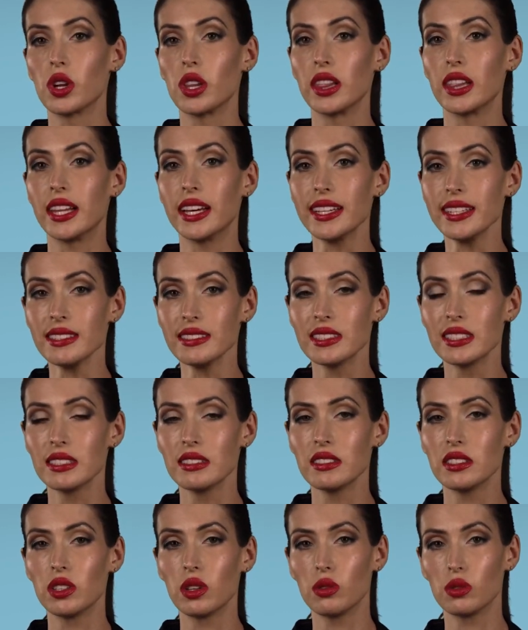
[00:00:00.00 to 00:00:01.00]
light
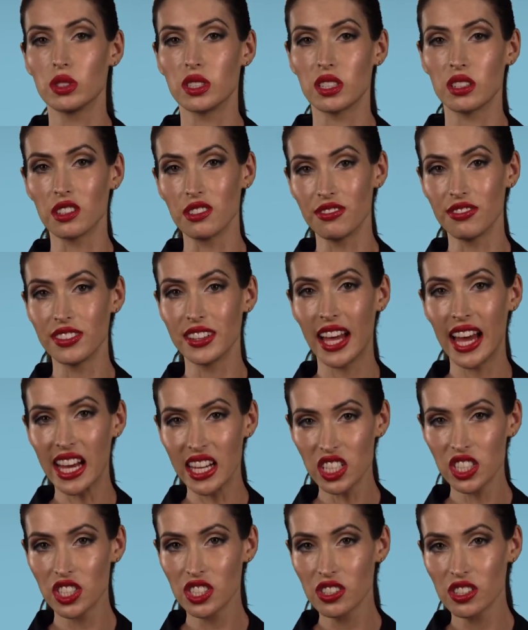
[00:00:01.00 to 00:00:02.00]
using
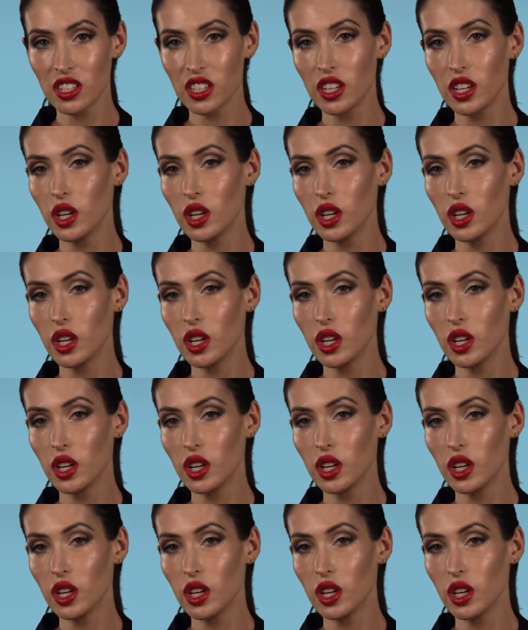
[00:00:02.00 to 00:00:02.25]
flash